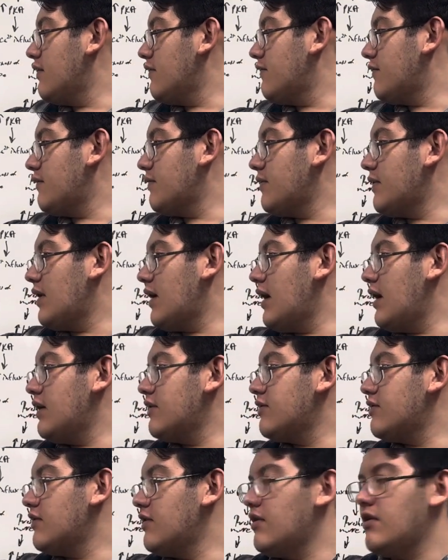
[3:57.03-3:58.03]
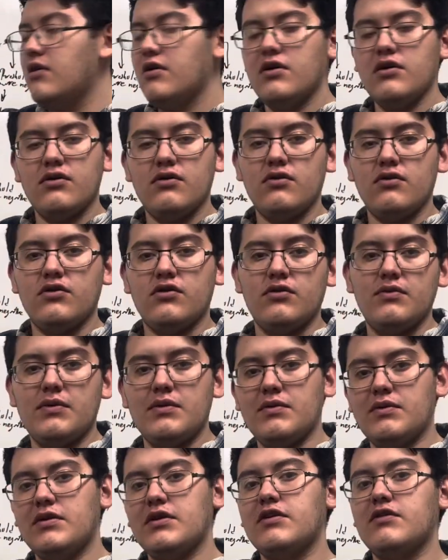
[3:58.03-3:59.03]
from the SCR, or to be
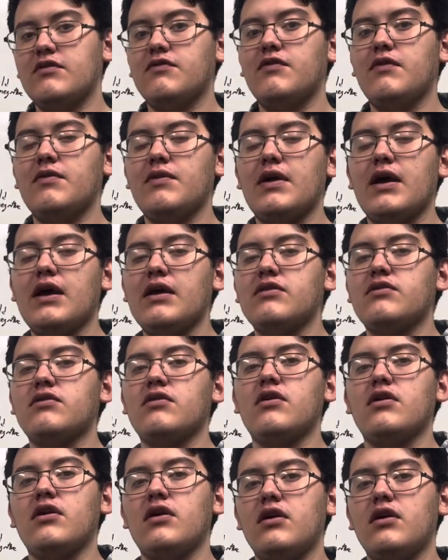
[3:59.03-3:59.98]
released from the SR